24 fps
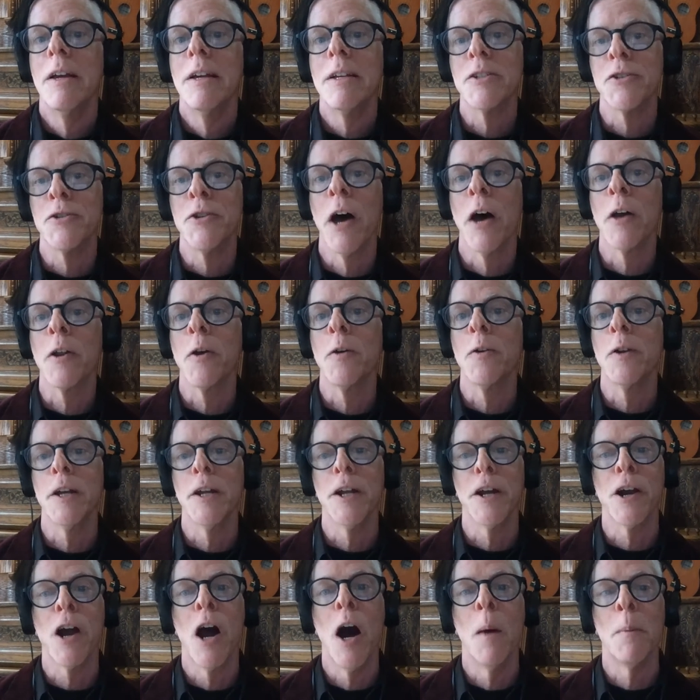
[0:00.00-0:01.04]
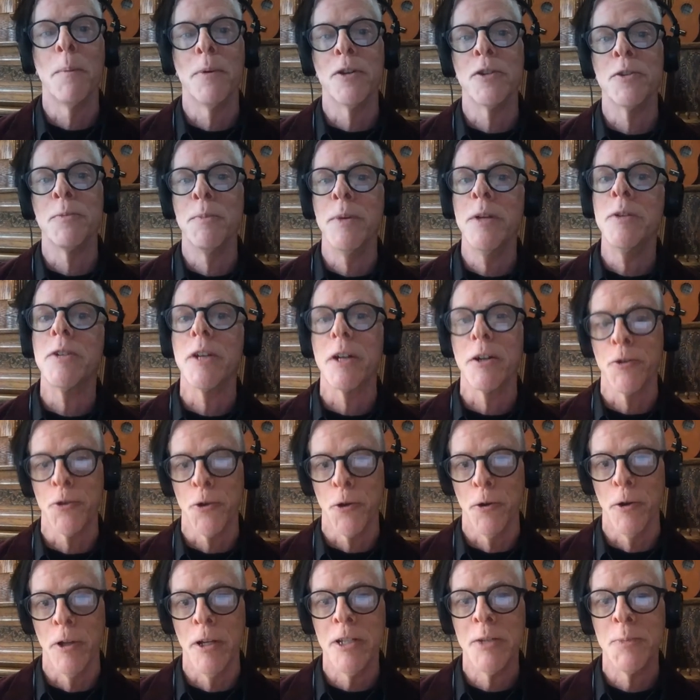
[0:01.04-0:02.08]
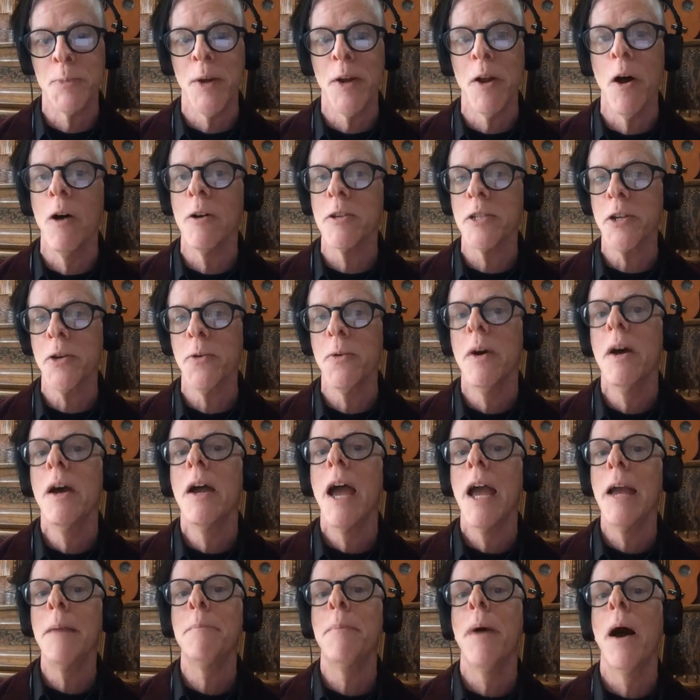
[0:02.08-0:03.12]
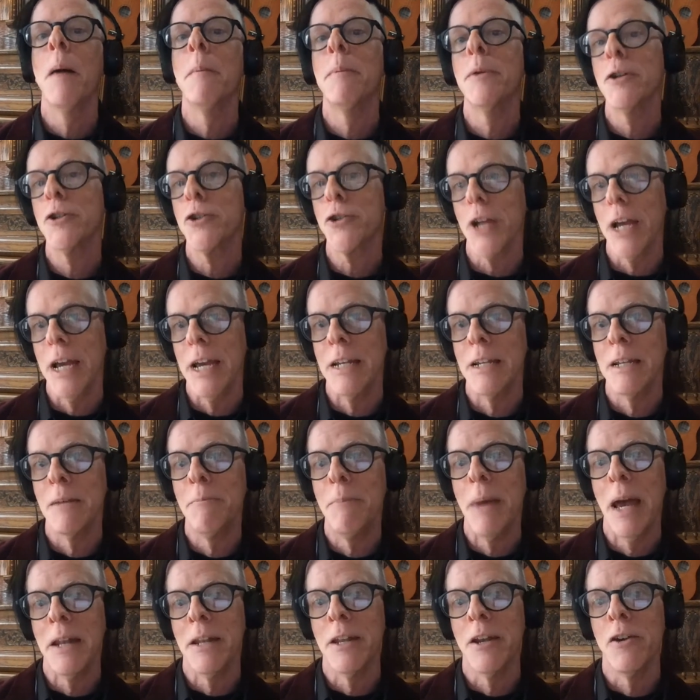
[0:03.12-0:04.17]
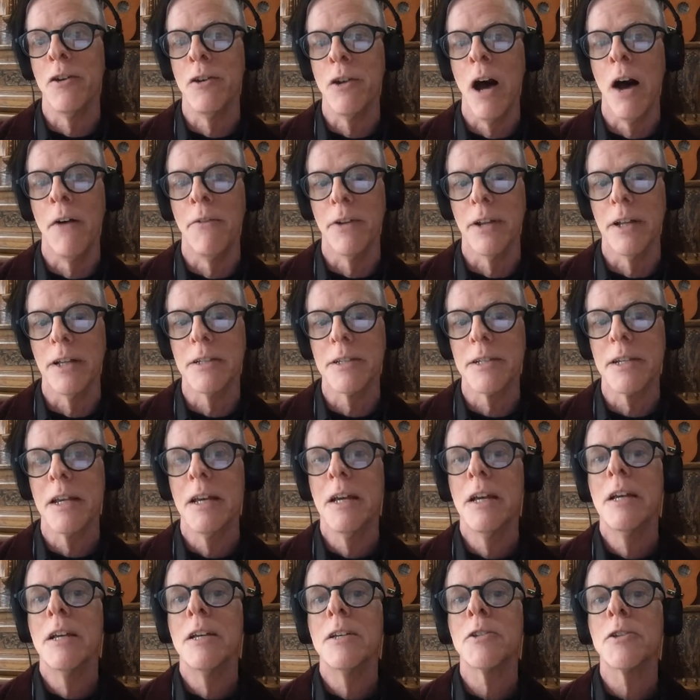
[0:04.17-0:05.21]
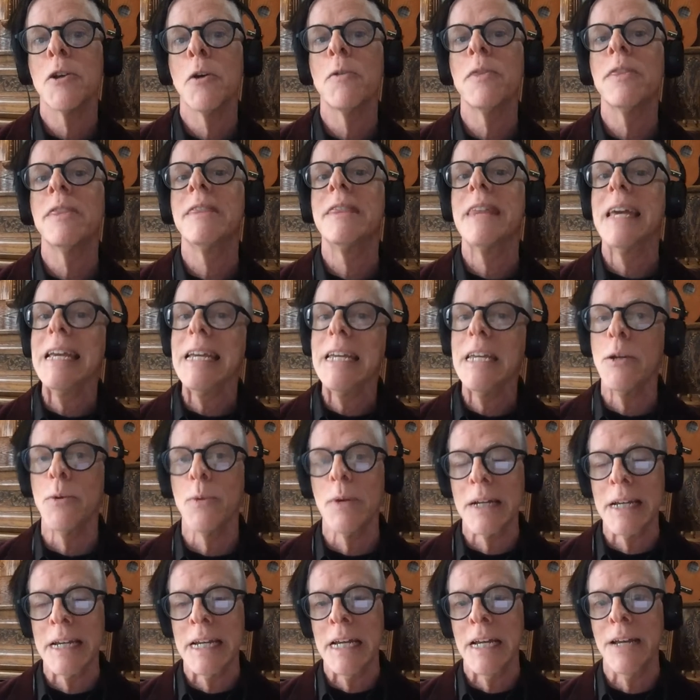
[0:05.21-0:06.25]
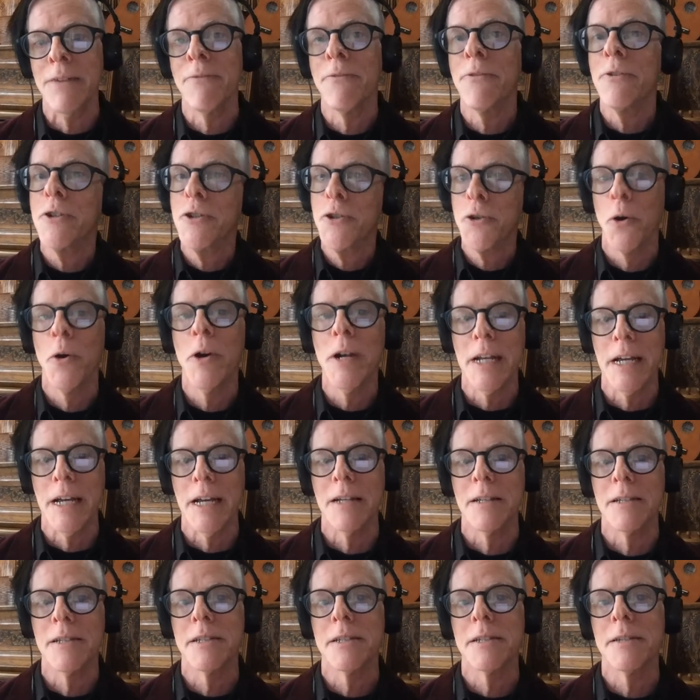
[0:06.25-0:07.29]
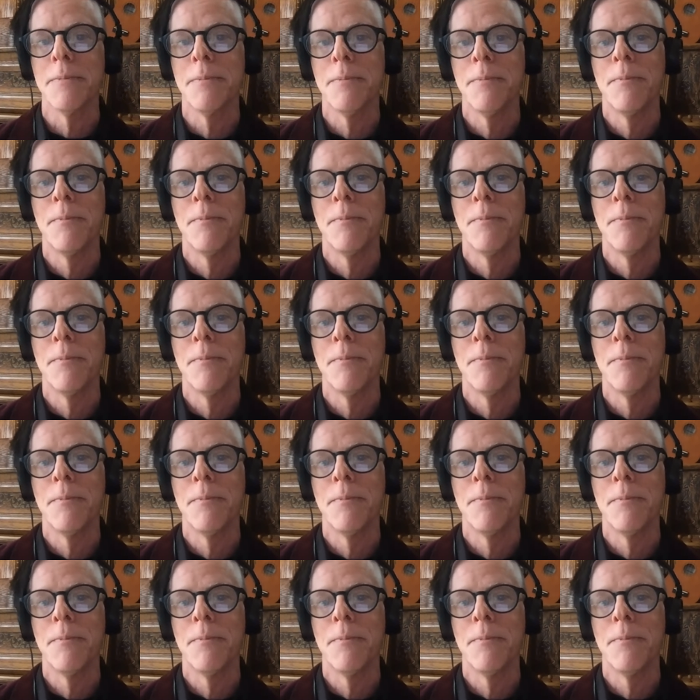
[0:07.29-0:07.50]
He's not only an accomplished music journalist, but also a published independent novelist. So thank you, Akim, for joining us.